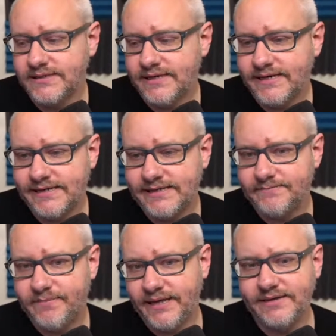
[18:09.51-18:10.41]

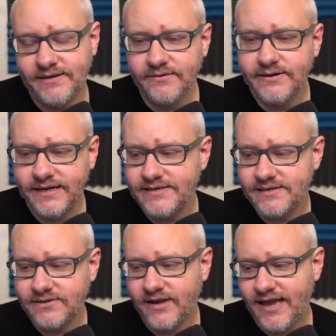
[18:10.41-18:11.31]
But had to
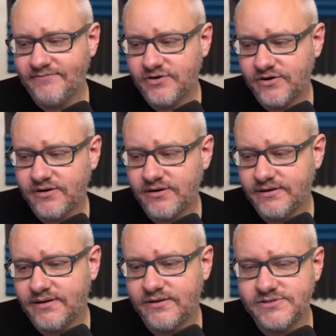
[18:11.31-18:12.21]
look after her,
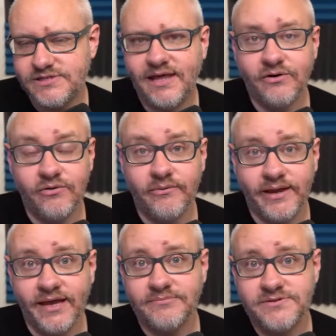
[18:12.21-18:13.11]
and there's a lot of
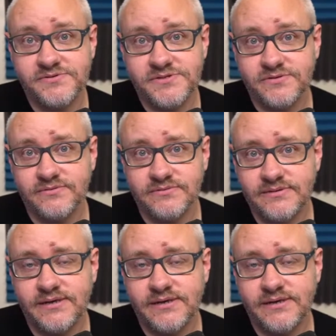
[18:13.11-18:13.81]
growing up too soon.